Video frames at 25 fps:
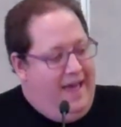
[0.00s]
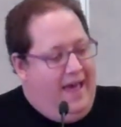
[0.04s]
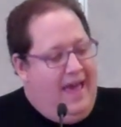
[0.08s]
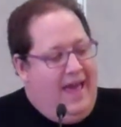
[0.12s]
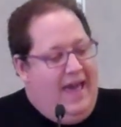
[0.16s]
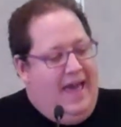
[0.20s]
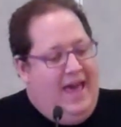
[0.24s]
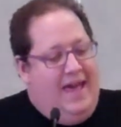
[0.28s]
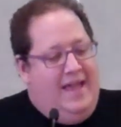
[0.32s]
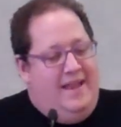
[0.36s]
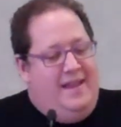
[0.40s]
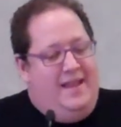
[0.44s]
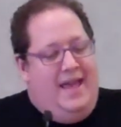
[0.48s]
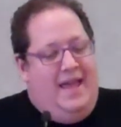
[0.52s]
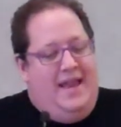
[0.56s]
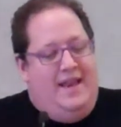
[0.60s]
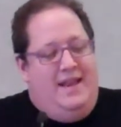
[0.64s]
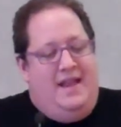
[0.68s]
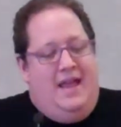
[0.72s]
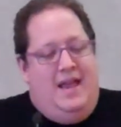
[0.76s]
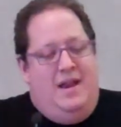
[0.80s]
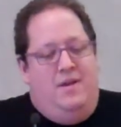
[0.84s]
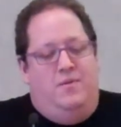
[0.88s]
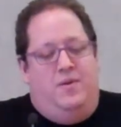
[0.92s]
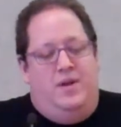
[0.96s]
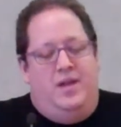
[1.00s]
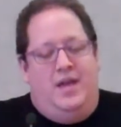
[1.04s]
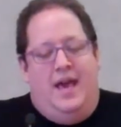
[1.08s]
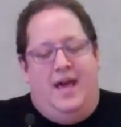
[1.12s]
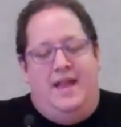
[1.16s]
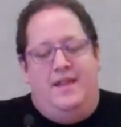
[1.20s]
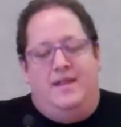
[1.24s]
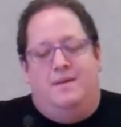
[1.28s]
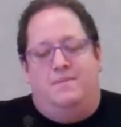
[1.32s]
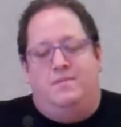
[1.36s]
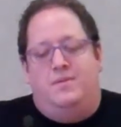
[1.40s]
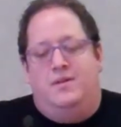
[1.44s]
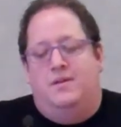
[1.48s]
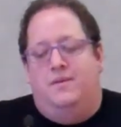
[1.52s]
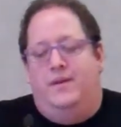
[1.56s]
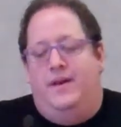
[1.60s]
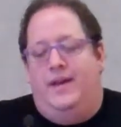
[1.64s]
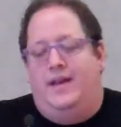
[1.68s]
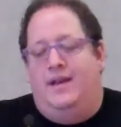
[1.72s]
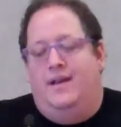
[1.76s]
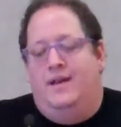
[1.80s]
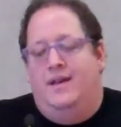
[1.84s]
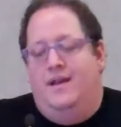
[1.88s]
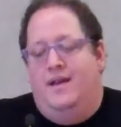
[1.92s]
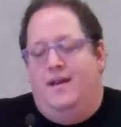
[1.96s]
And what you end up
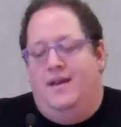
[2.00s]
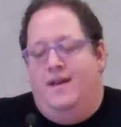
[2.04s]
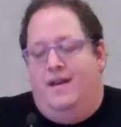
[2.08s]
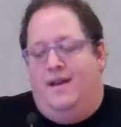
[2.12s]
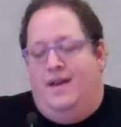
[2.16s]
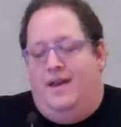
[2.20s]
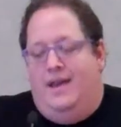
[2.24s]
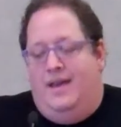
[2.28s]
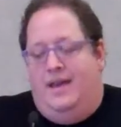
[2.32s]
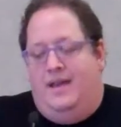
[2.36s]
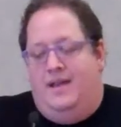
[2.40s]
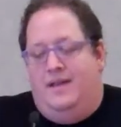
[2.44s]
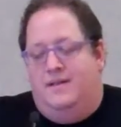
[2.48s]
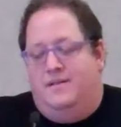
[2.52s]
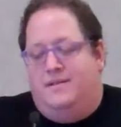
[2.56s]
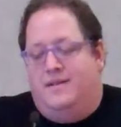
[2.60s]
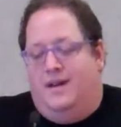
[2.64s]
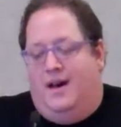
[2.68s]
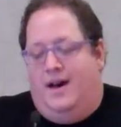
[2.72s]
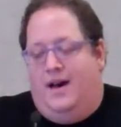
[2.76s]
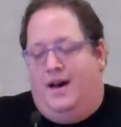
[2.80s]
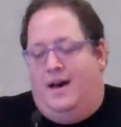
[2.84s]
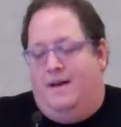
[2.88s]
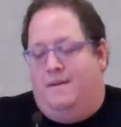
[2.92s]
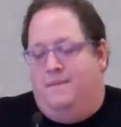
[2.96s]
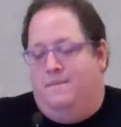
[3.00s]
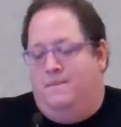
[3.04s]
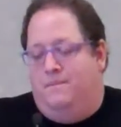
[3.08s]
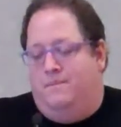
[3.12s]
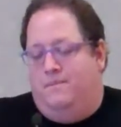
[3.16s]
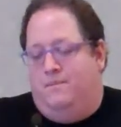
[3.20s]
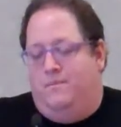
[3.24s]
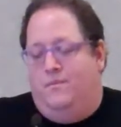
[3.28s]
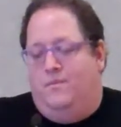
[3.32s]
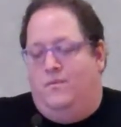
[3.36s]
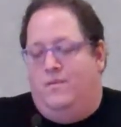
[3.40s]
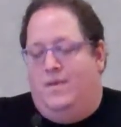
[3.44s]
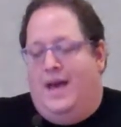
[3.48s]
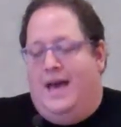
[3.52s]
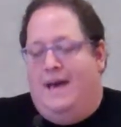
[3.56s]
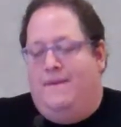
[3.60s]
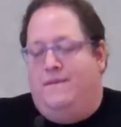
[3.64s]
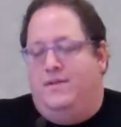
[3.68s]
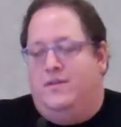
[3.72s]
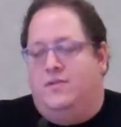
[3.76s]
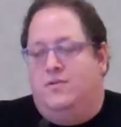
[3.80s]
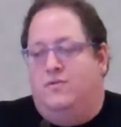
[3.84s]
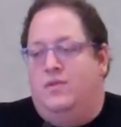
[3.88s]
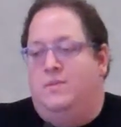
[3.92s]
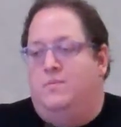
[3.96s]
doing is
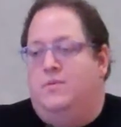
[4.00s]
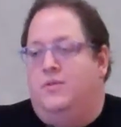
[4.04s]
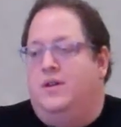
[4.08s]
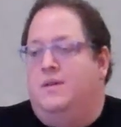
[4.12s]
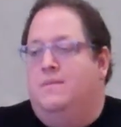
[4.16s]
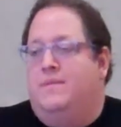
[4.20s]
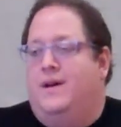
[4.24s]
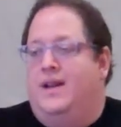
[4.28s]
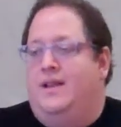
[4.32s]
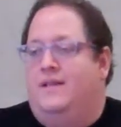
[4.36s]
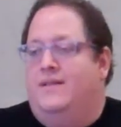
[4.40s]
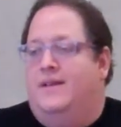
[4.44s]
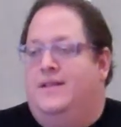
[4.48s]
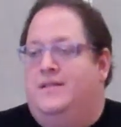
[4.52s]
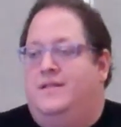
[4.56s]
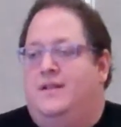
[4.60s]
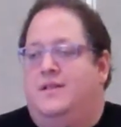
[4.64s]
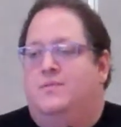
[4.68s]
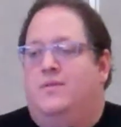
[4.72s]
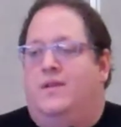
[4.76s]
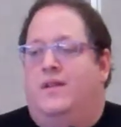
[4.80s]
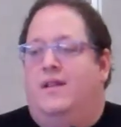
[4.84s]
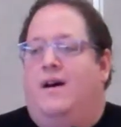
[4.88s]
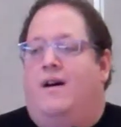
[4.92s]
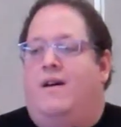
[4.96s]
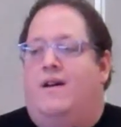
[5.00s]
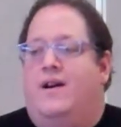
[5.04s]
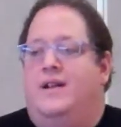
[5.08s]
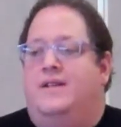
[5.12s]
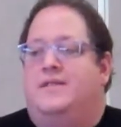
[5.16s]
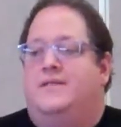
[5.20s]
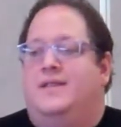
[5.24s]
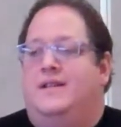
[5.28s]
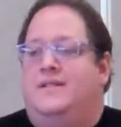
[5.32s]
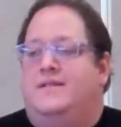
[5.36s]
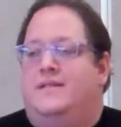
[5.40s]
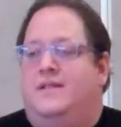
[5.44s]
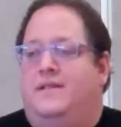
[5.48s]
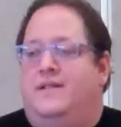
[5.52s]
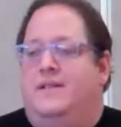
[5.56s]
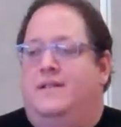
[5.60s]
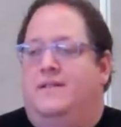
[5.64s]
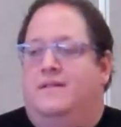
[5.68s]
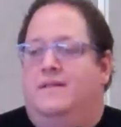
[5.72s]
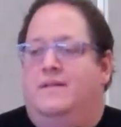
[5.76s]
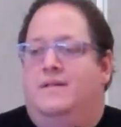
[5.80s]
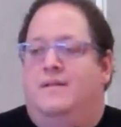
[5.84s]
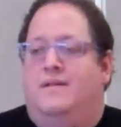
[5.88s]
having to reboot your buddy list. It's one of the hardest things to do.